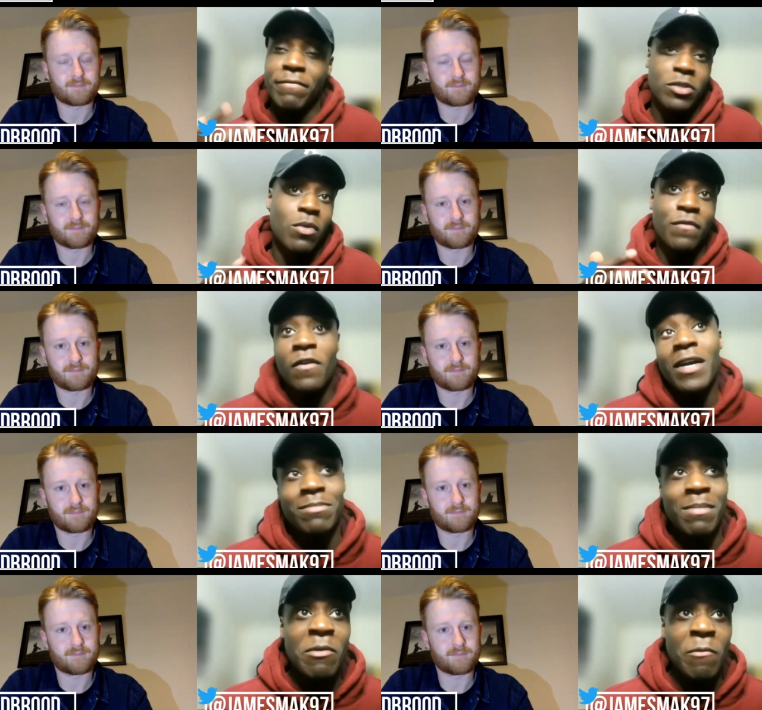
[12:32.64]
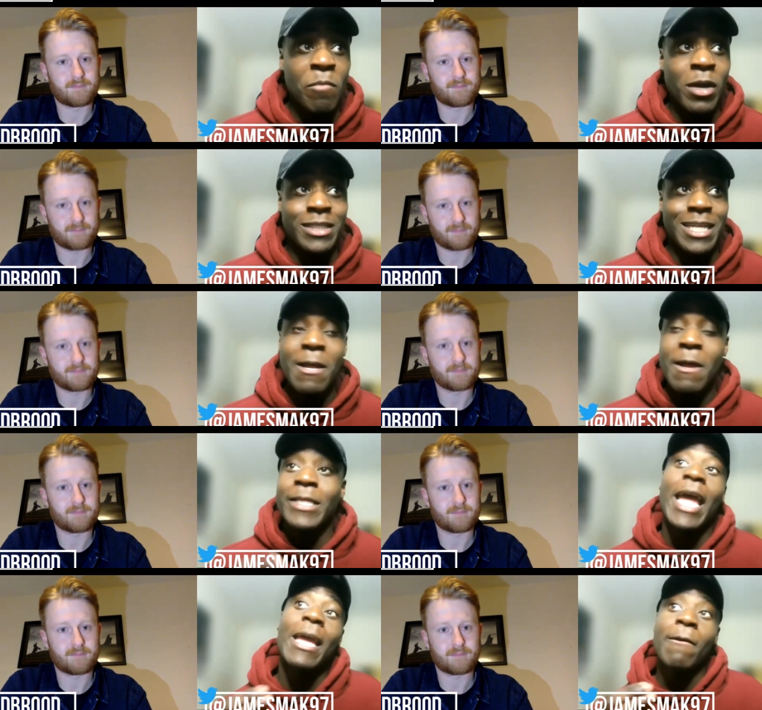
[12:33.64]
Speaker 1: different to a fines m- mindset.
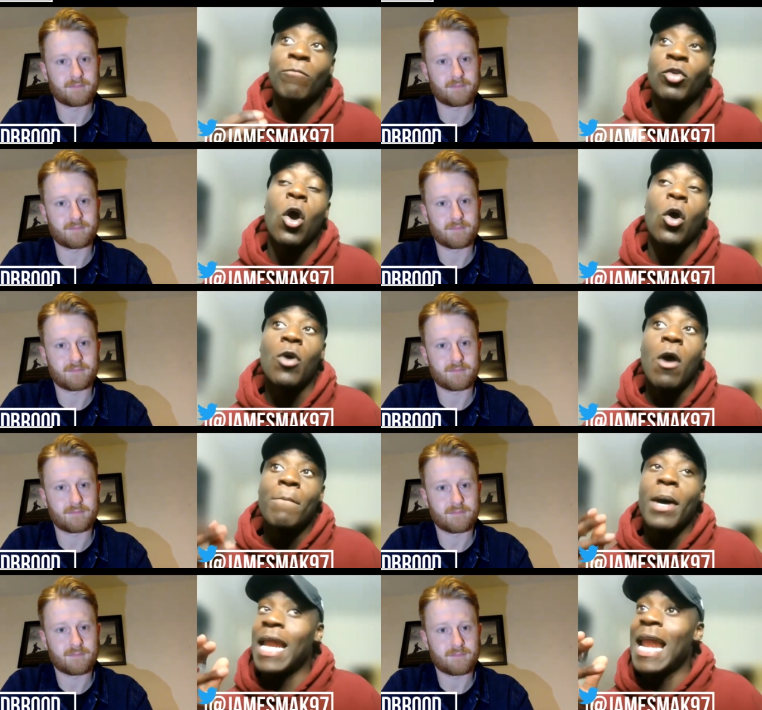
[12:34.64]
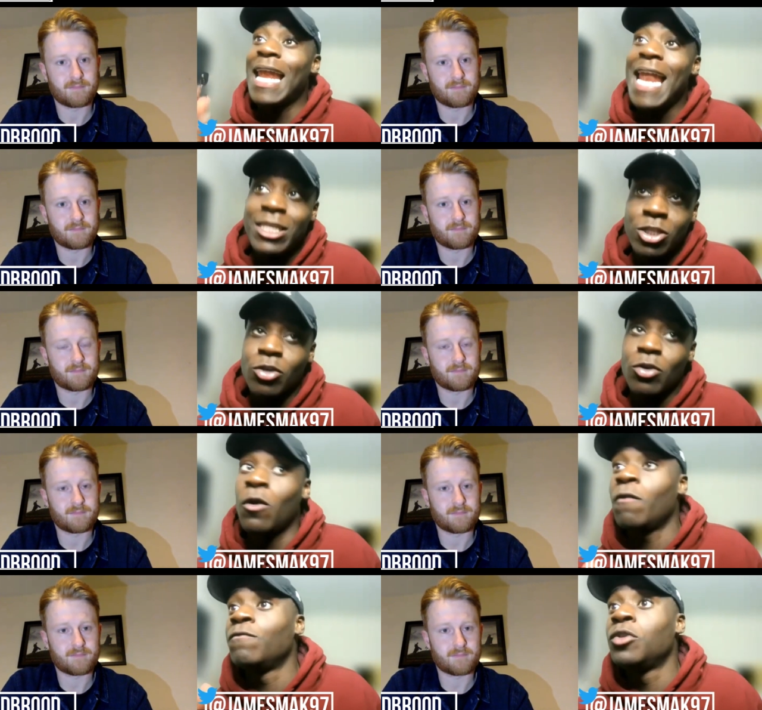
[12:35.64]
They go by the letter
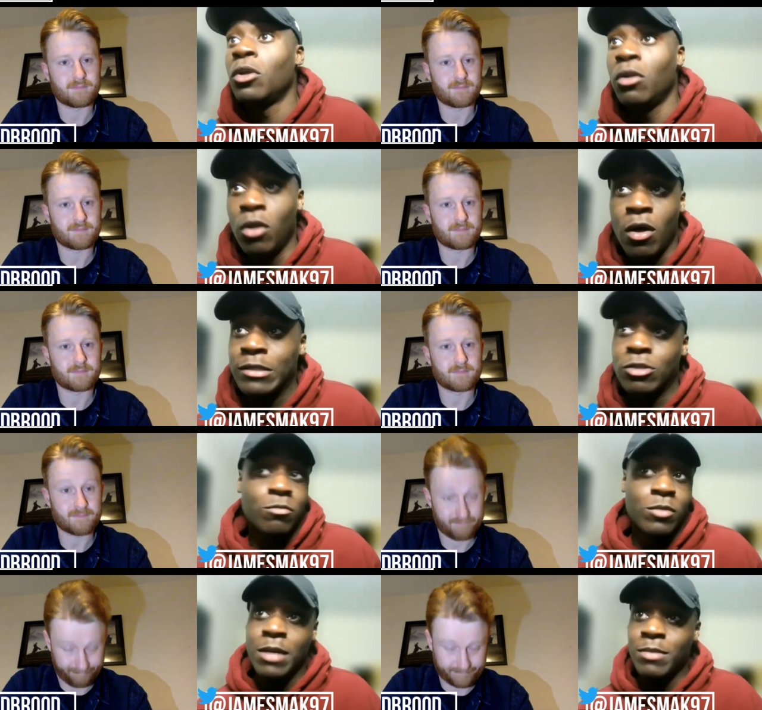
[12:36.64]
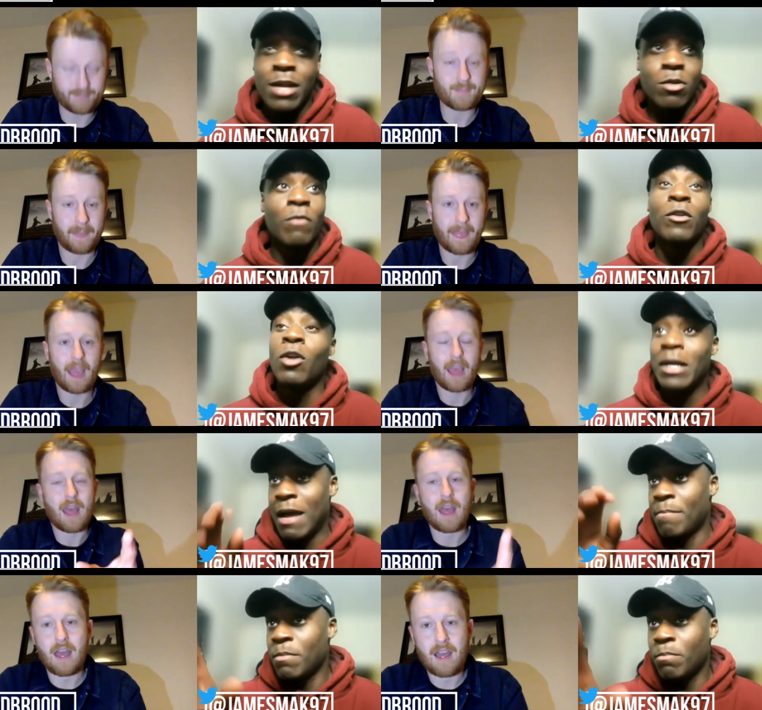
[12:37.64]
of the law, and sometimes letter of the law
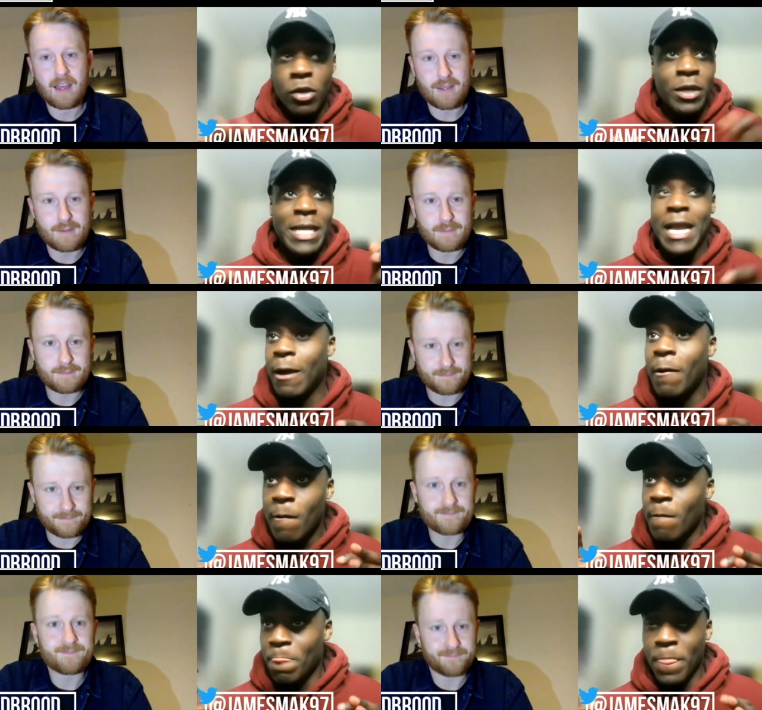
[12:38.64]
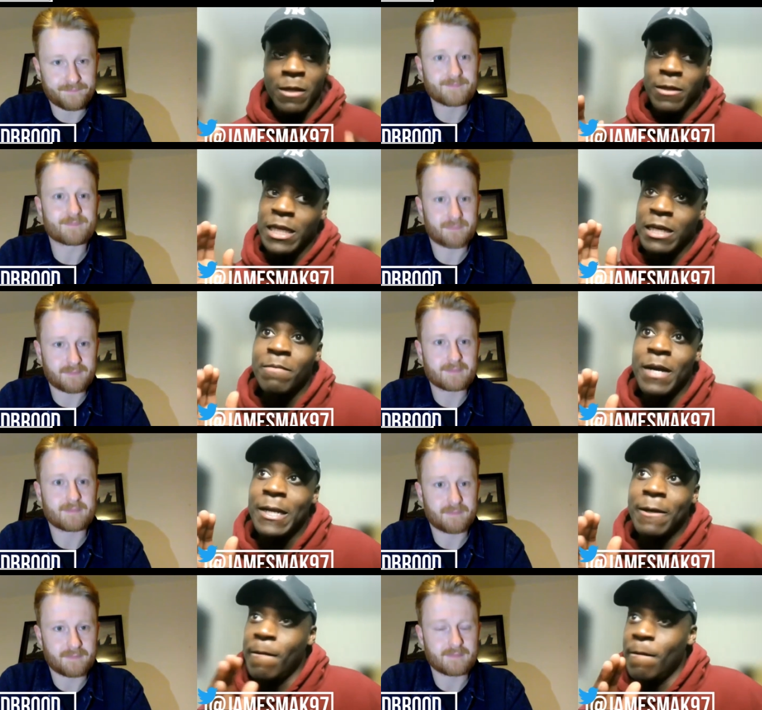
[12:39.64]
can be blurred here. Uh, think
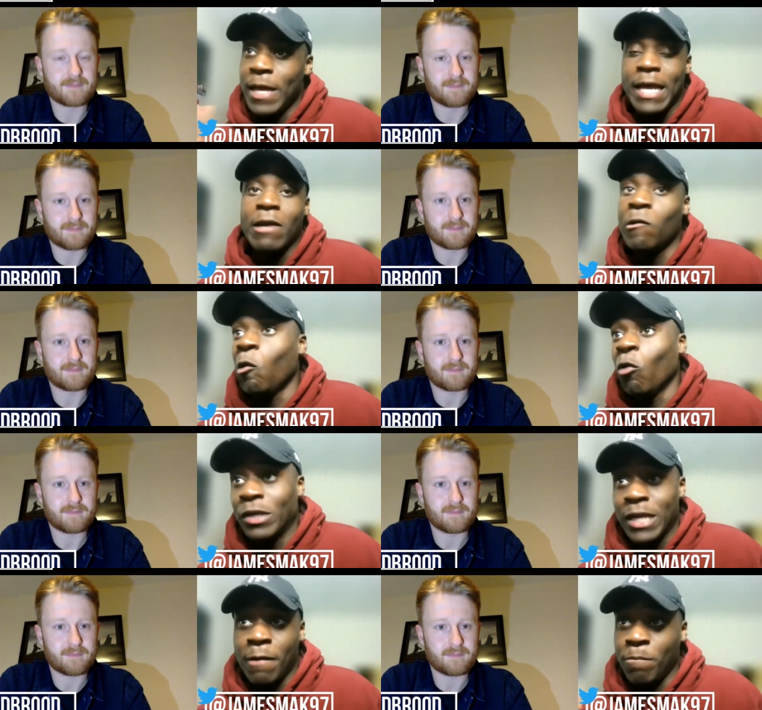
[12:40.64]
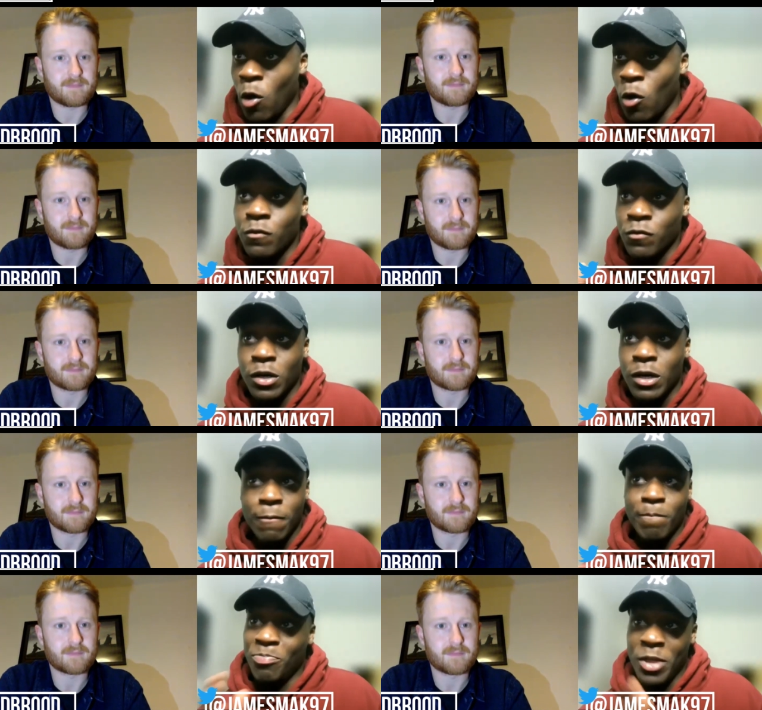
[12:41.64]
about it here or there, but
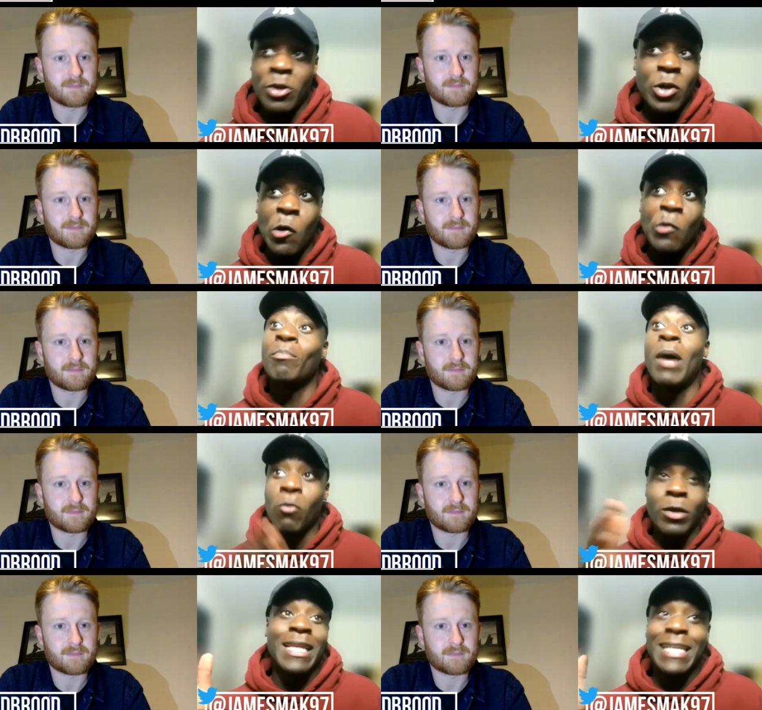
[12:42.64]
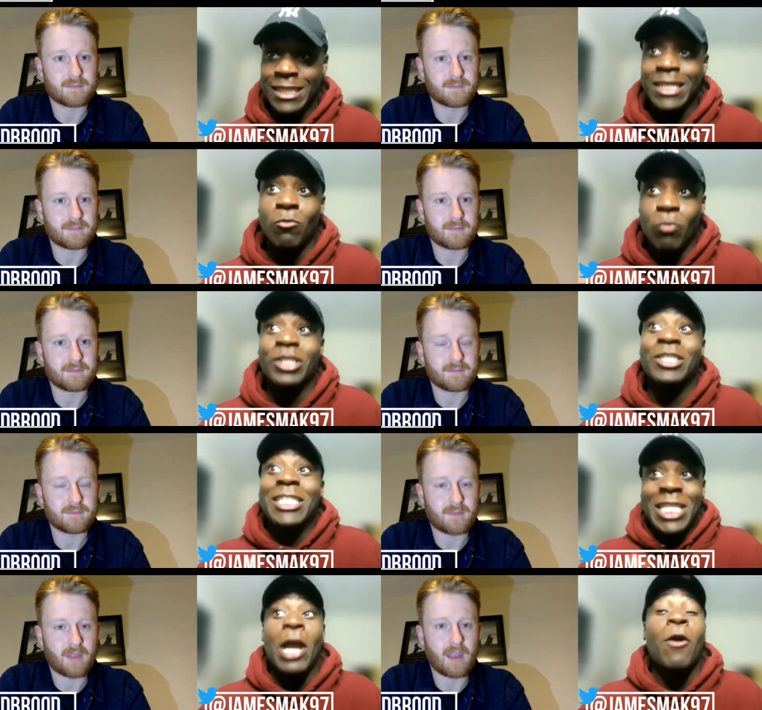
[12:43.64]
overall, they're going by what they see, which is
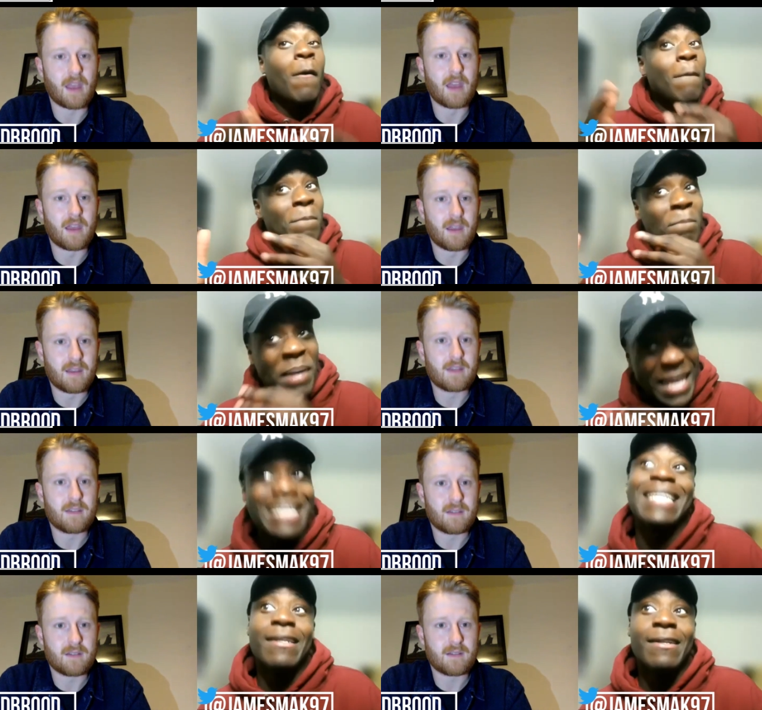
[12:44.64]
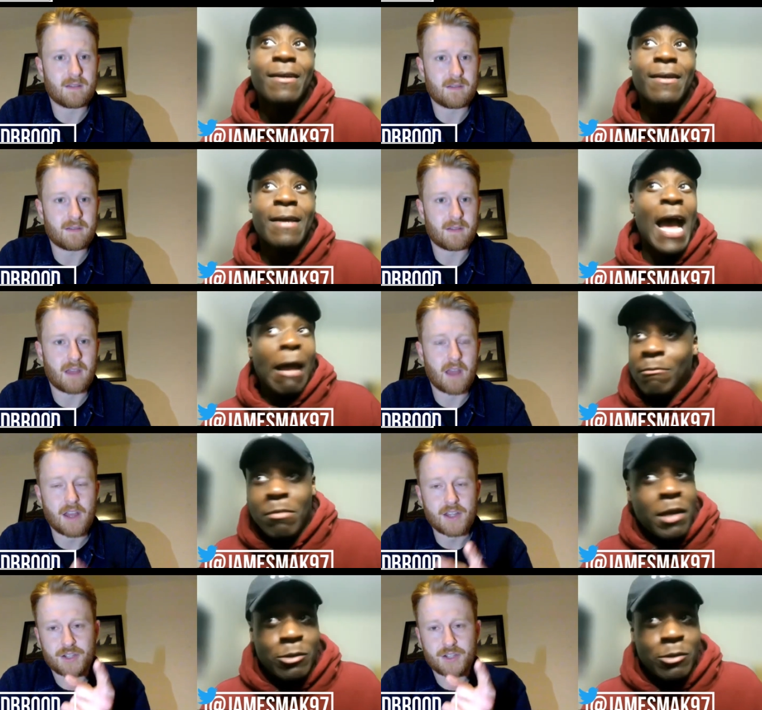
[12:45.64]
their opinion. And